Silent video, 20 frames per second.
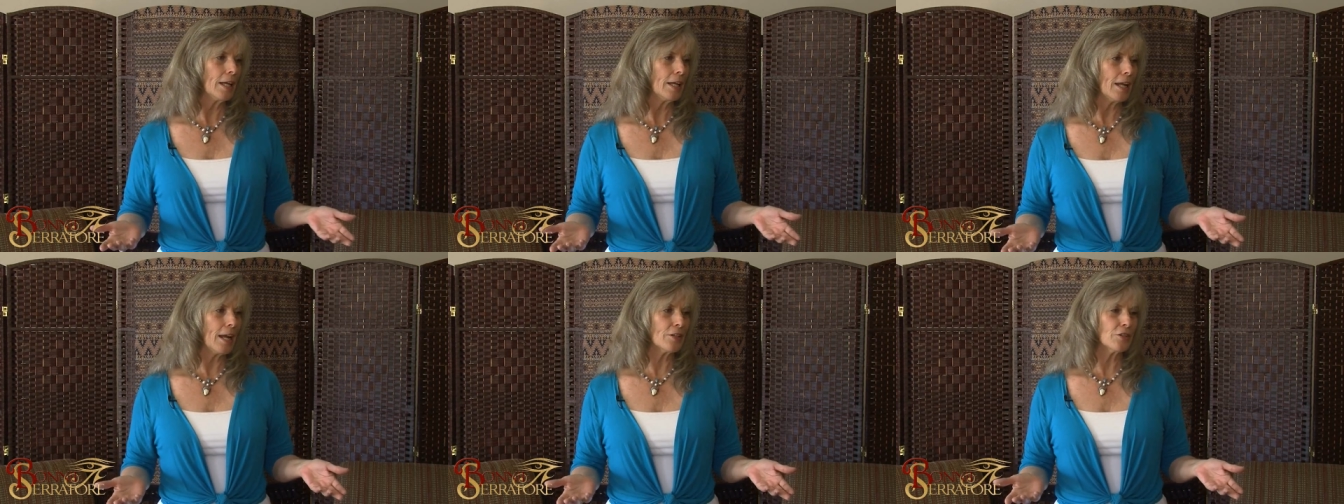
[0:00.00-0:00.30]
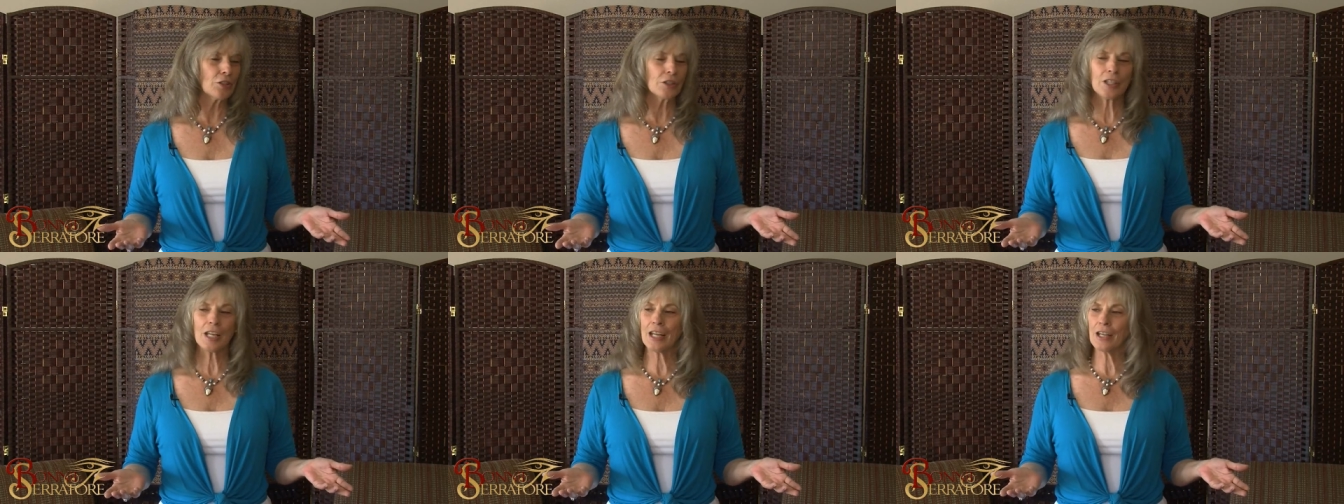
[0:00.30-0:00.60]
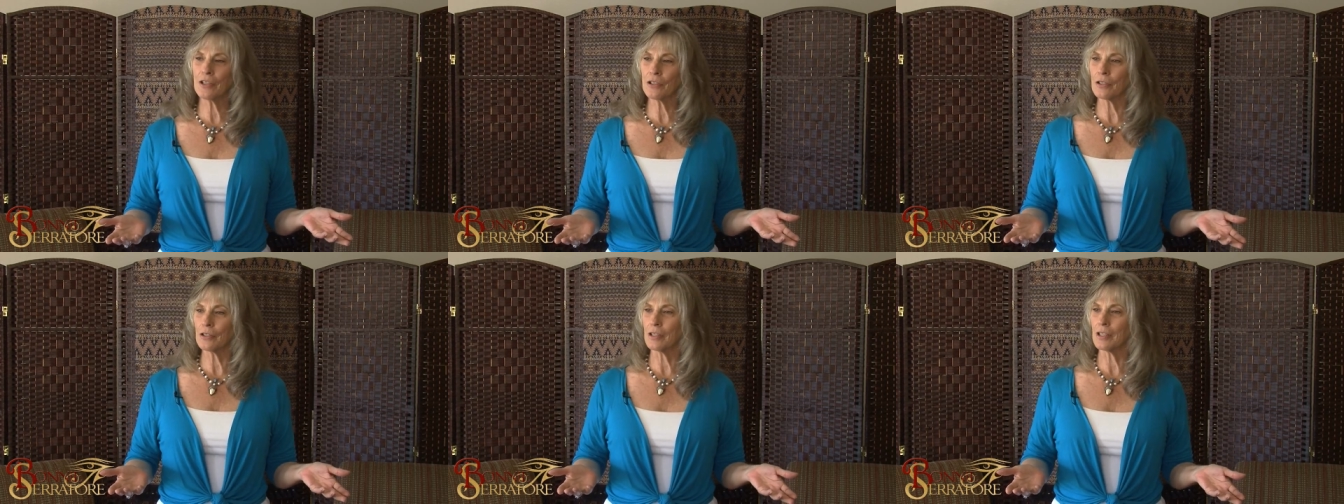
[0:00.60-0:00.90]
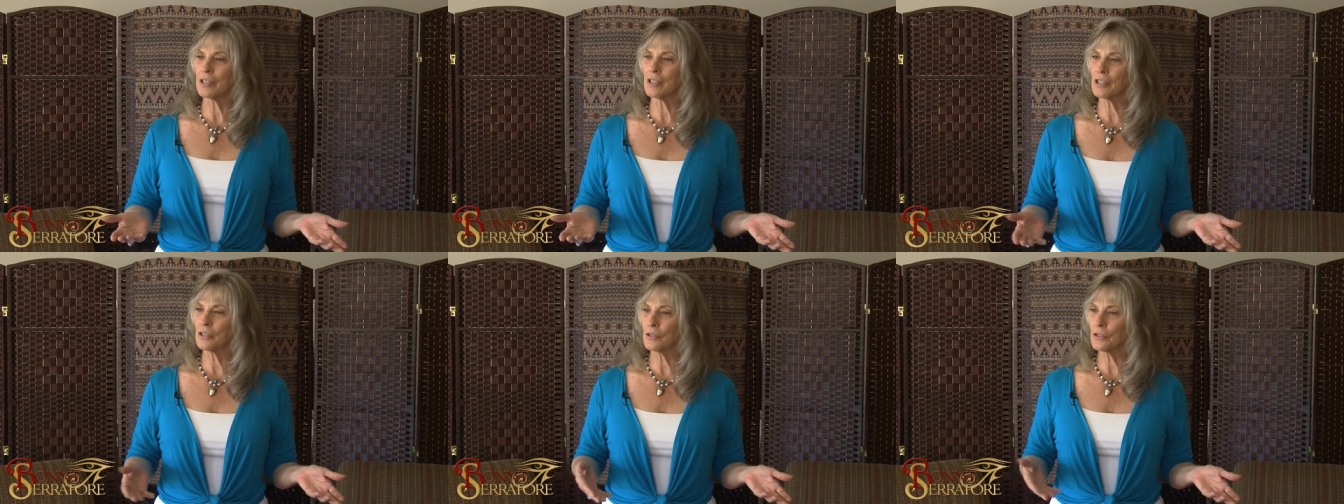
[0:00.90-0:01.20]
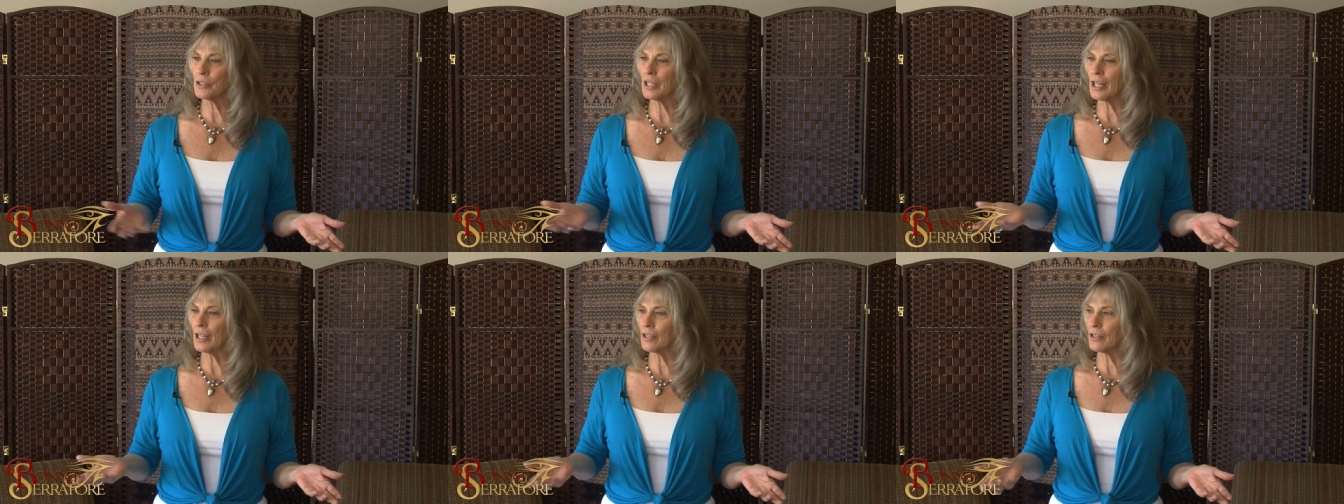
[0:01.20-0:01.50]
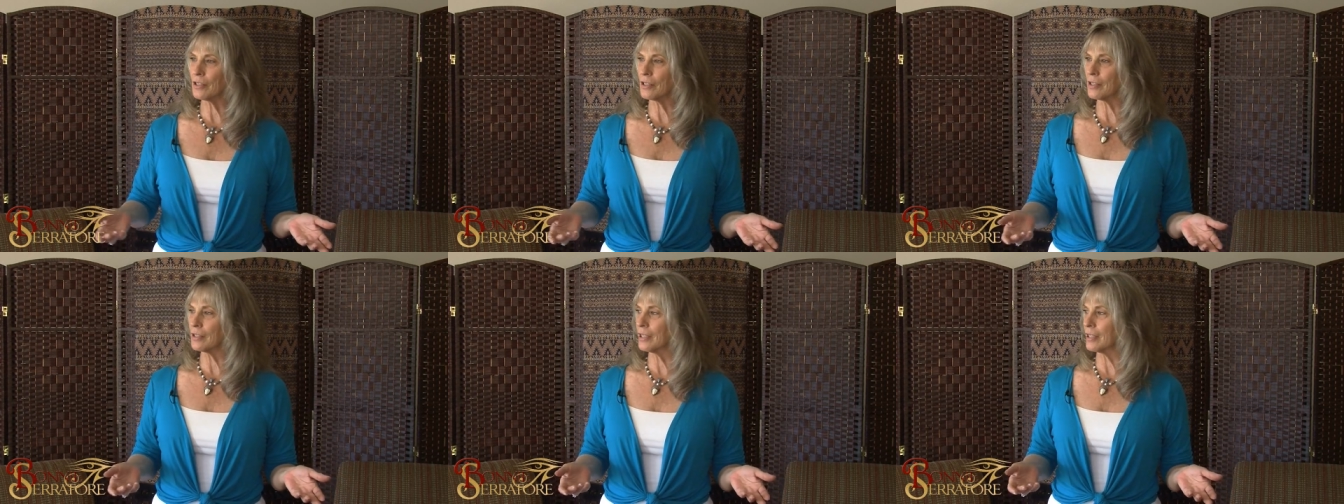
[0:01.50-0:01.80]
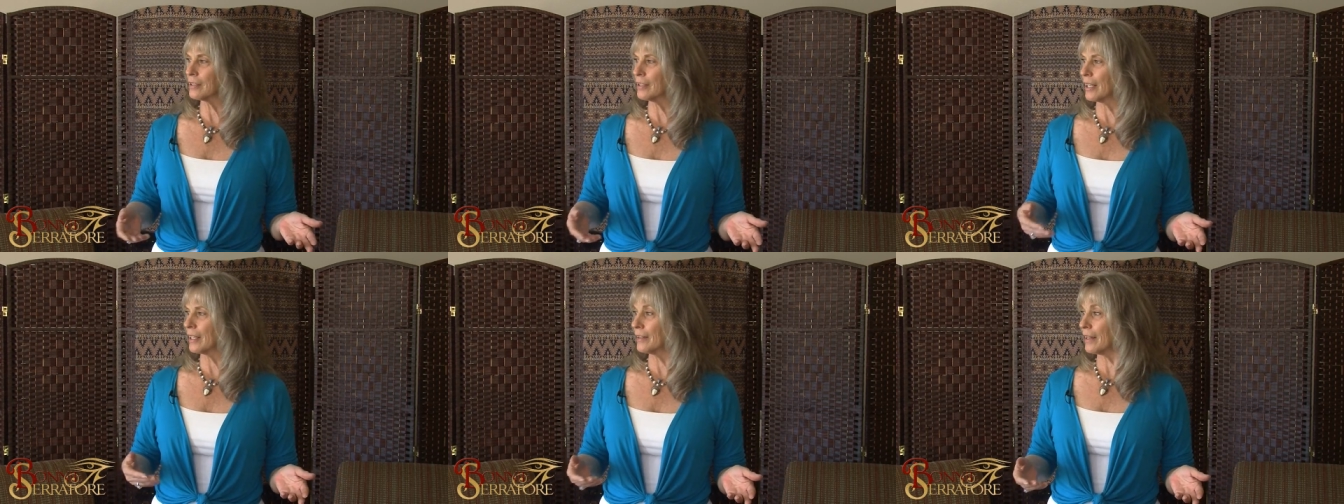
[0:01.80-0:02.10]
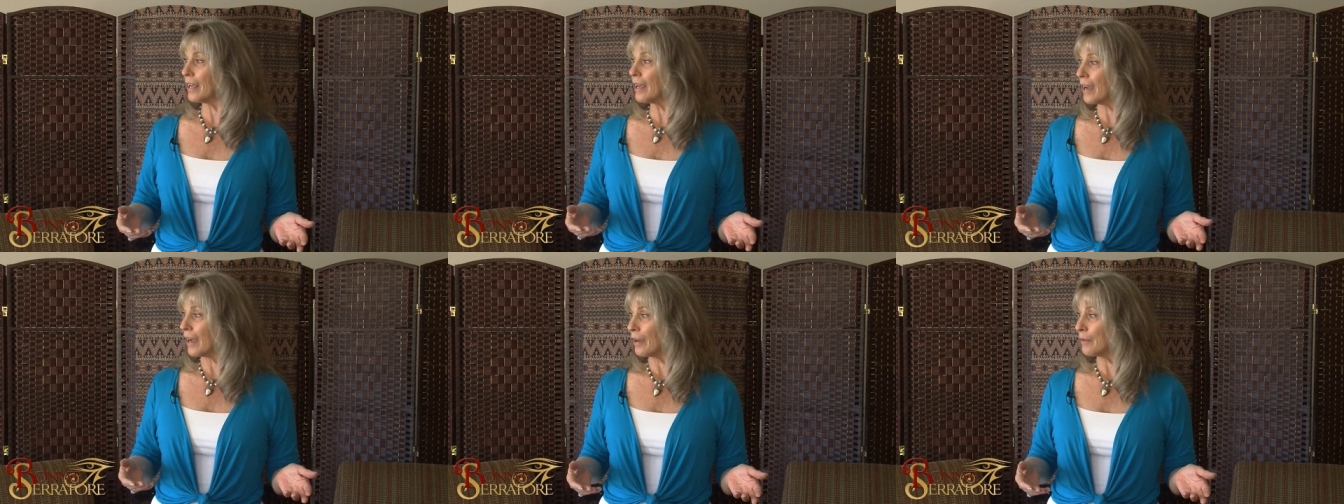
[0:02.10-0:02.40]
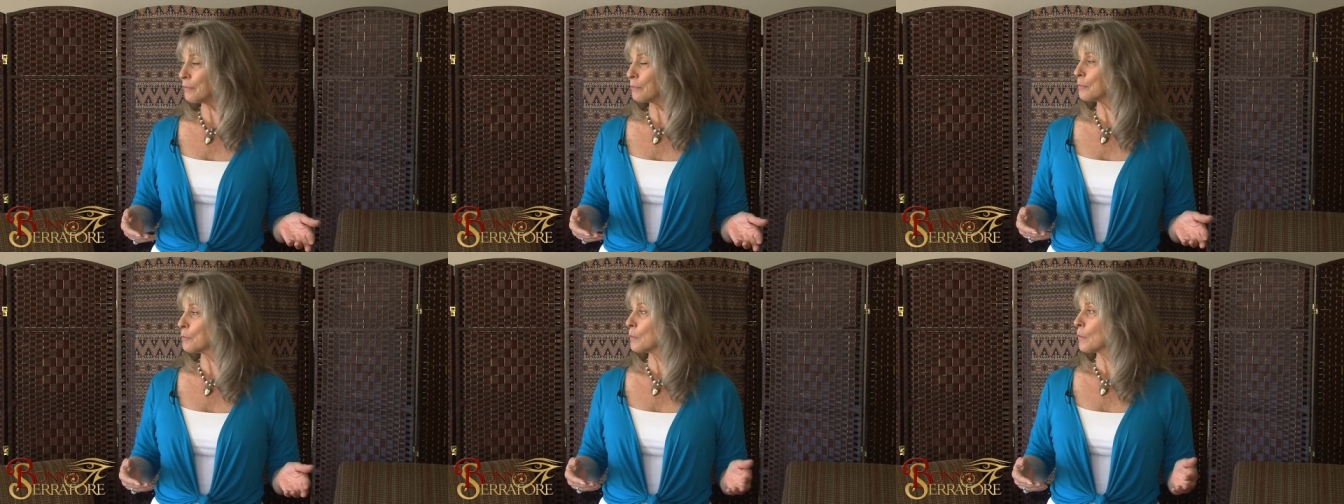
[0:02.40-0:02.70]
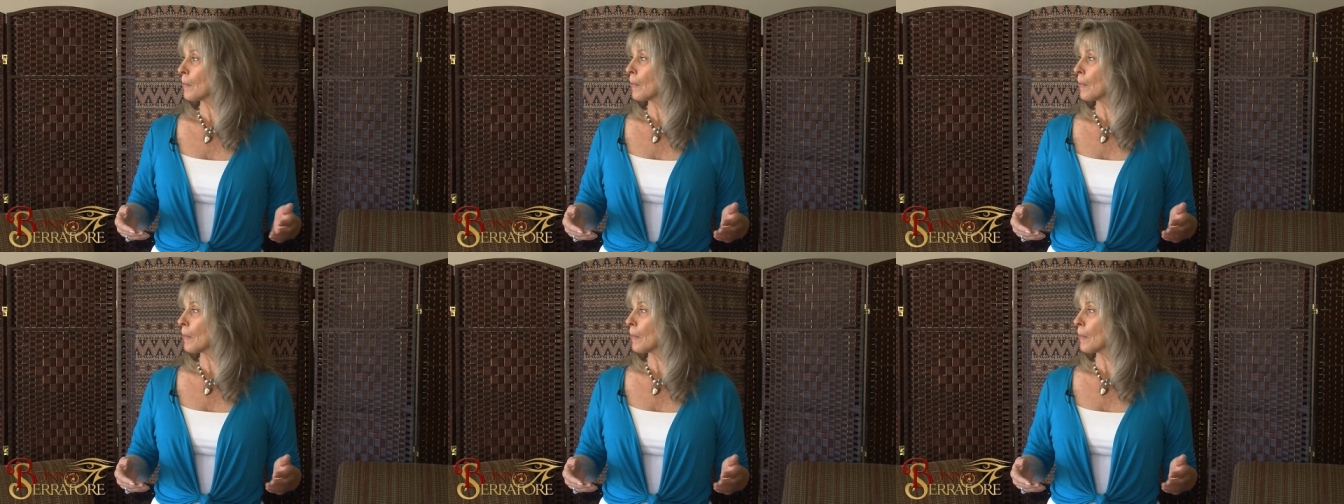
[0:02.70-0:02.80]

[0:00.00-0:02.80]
agitations, irritations, things like that,